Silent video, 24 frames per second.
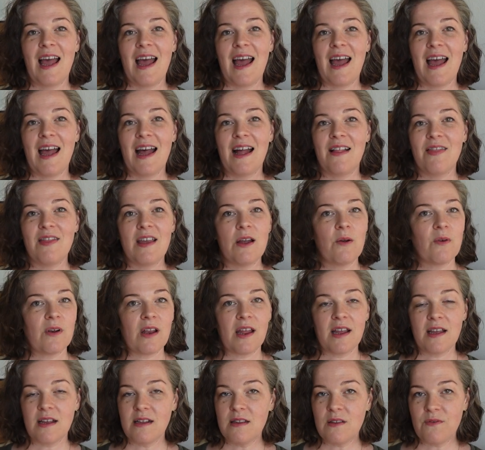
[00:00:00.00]
and they were
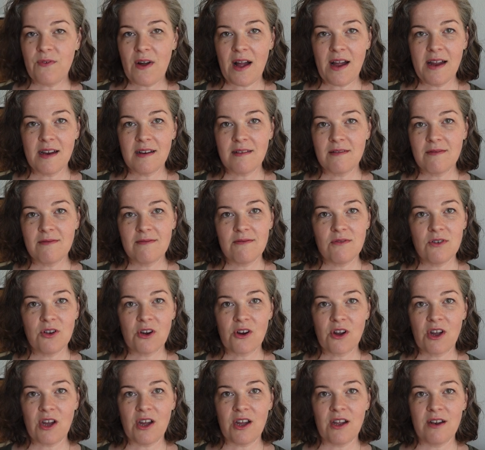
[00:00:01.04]
like, it's fine,
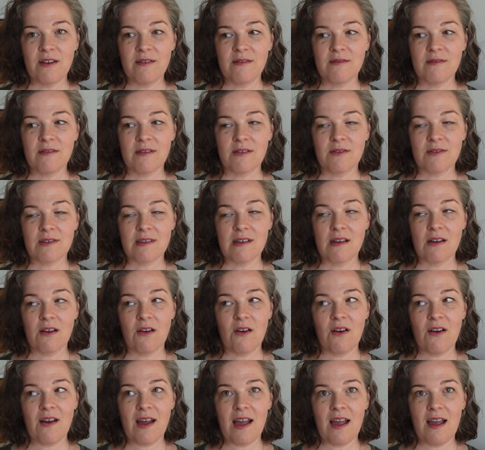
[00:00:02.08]
you're good. And I was like,
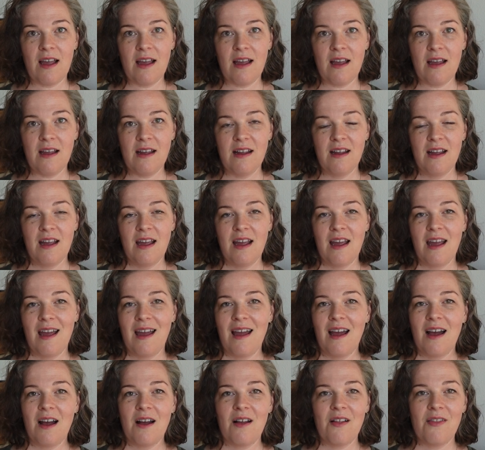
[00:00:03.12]
okay.
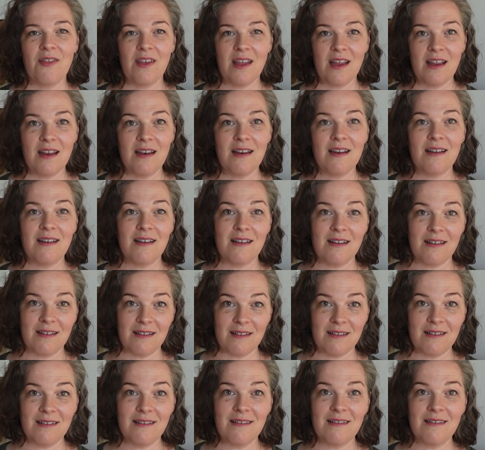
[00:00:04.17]
And then
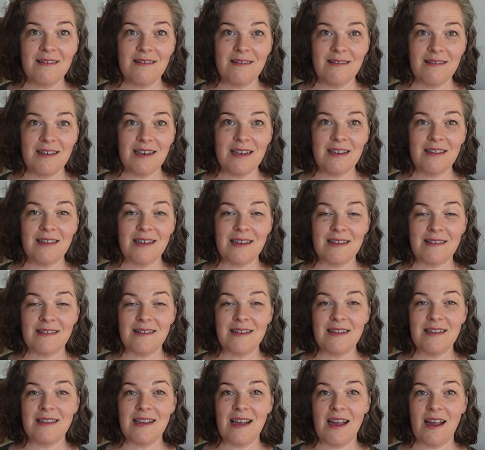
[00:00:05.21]
needless
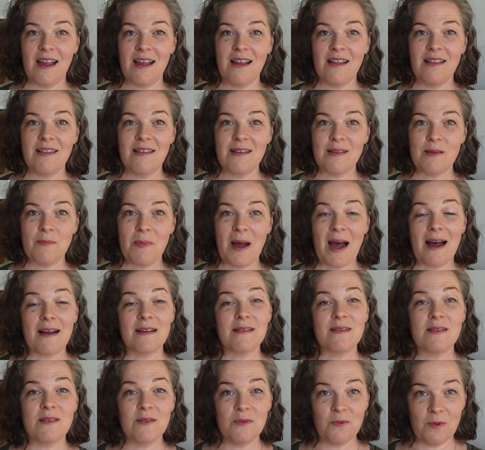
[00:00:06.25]
to say, this
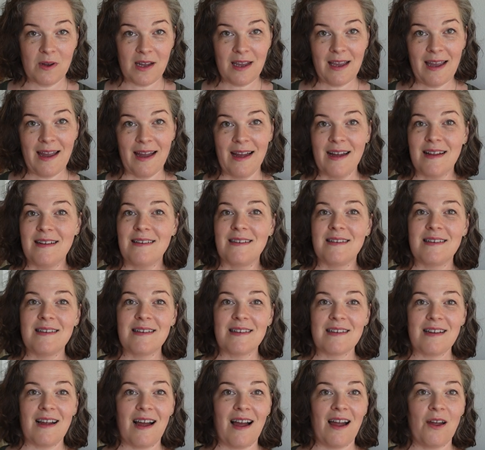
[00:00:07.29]
past
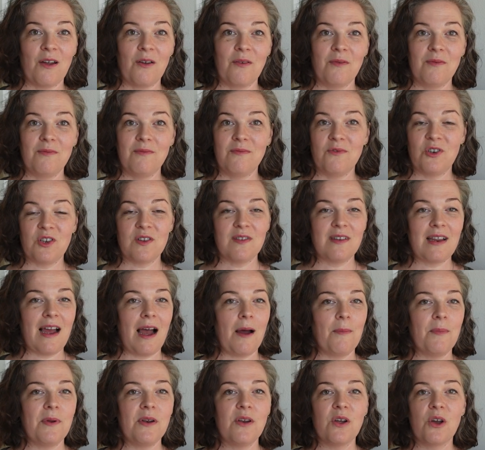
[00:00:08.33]
weekend, I just
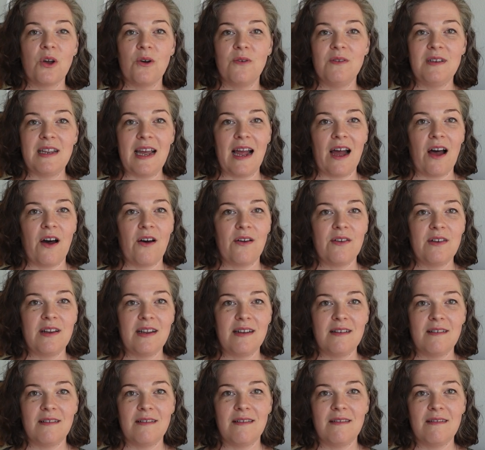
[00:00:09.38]
happened to go down
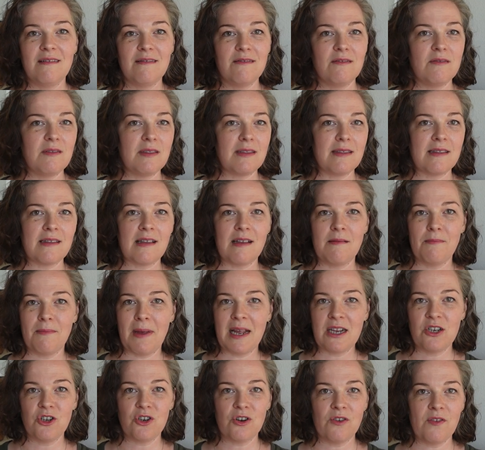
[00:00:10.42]
and see,
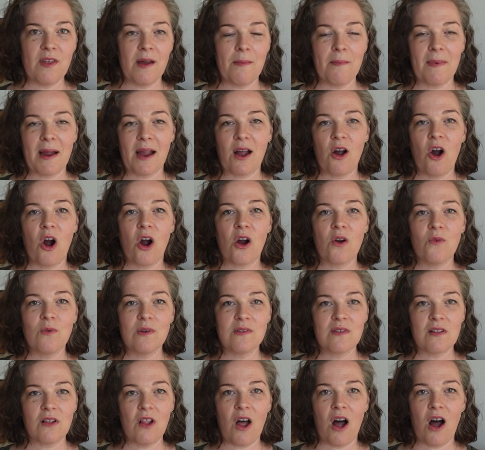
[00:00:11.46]
make sure that my car
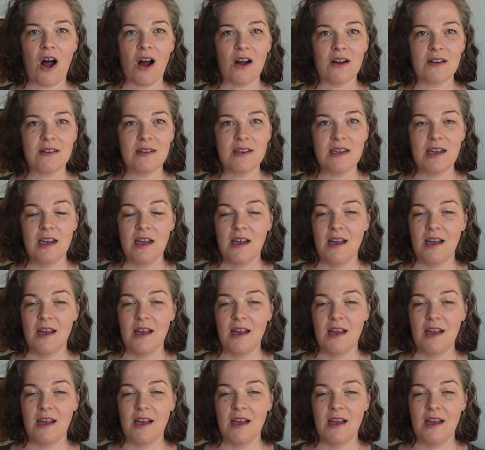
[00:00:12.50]
was locked,